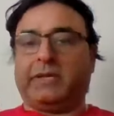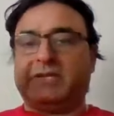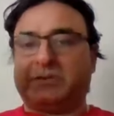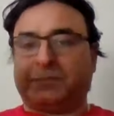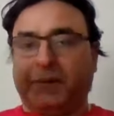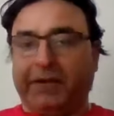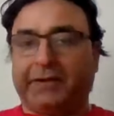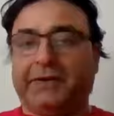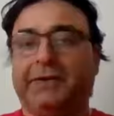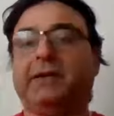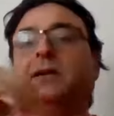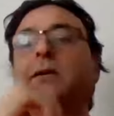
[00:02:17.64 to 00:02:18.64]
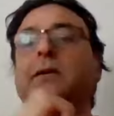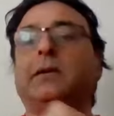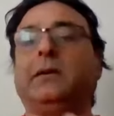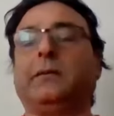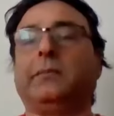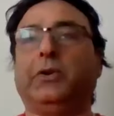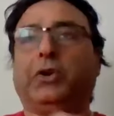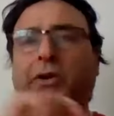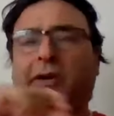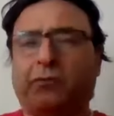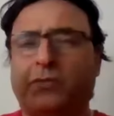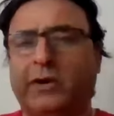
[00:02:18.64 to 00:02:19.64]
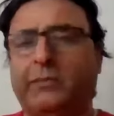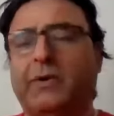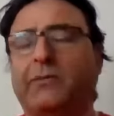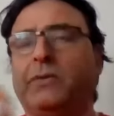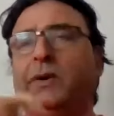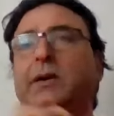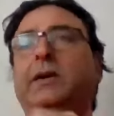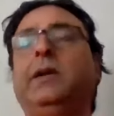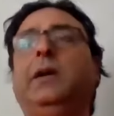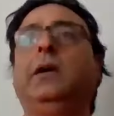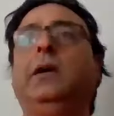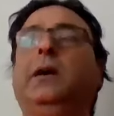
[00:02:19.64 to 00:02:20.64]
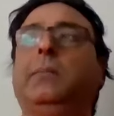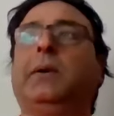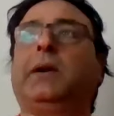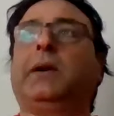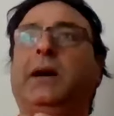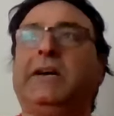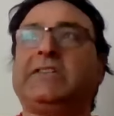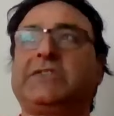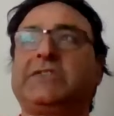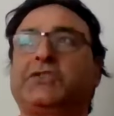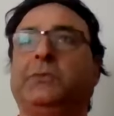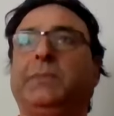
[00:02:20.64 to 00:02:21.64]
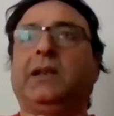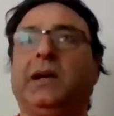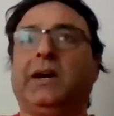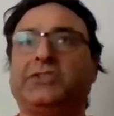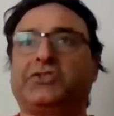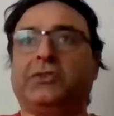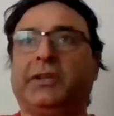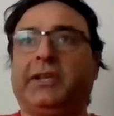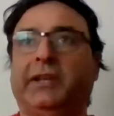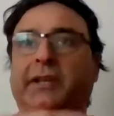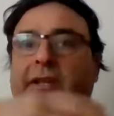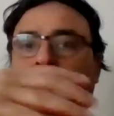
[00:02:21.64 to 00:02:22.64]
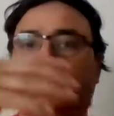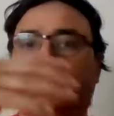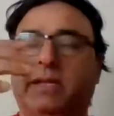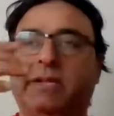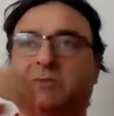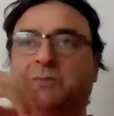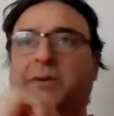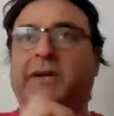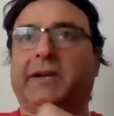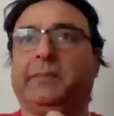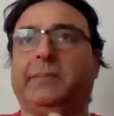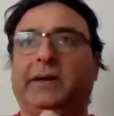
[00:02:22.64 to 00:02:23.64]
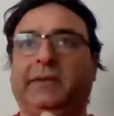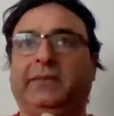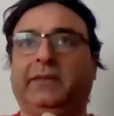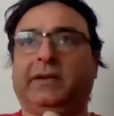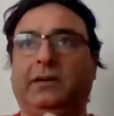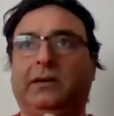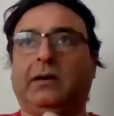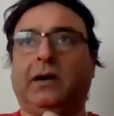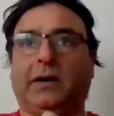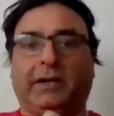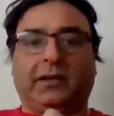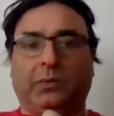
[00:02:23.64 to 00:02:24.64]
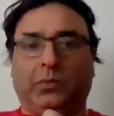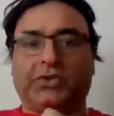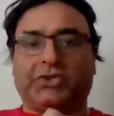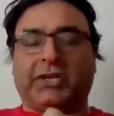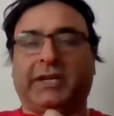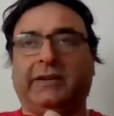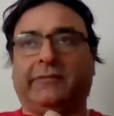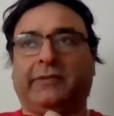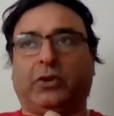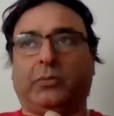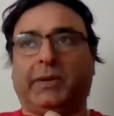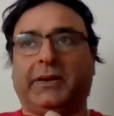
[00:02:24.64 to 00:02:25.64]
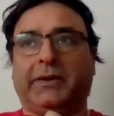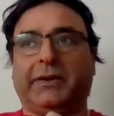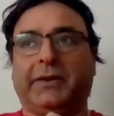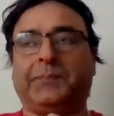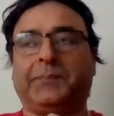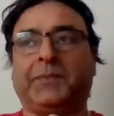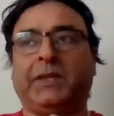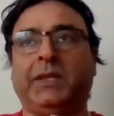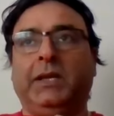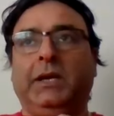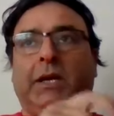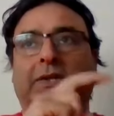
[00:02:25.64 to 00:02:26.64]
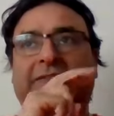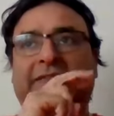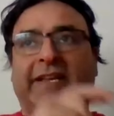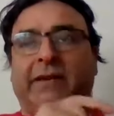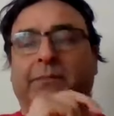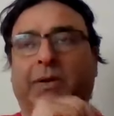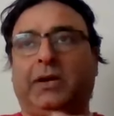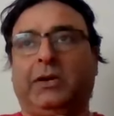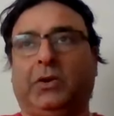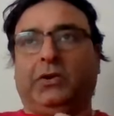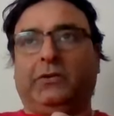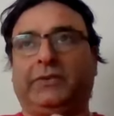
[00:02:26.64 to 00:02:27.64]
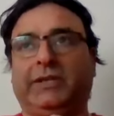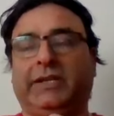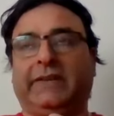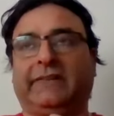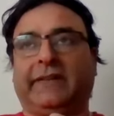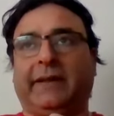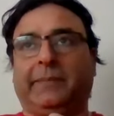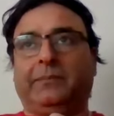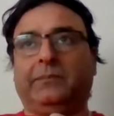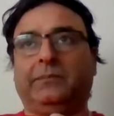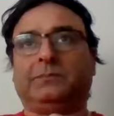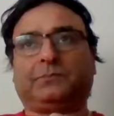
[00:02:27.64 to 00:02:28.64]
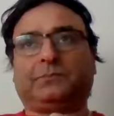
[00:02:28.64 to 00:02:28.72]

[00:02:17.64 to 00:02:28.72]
inspired, not word by word, but answer should be largely inspired by the article which I have recommended. Now, the second part of the exam